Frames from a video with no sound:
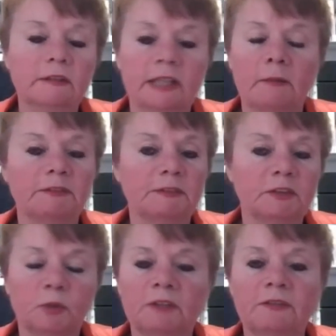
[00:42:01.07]
I can't remember if
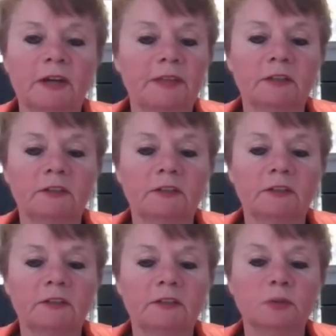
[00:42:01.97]
it's 25,000
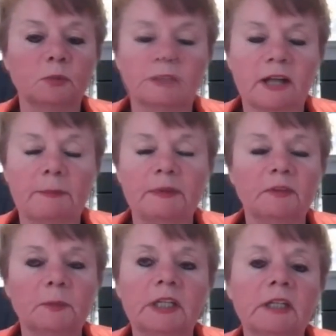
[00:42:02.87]
liters or whatever it
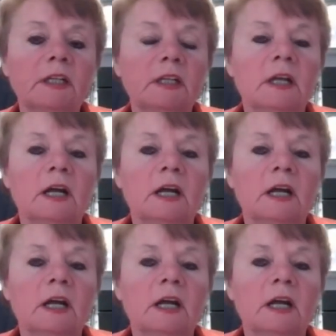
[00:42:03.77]
happens to be.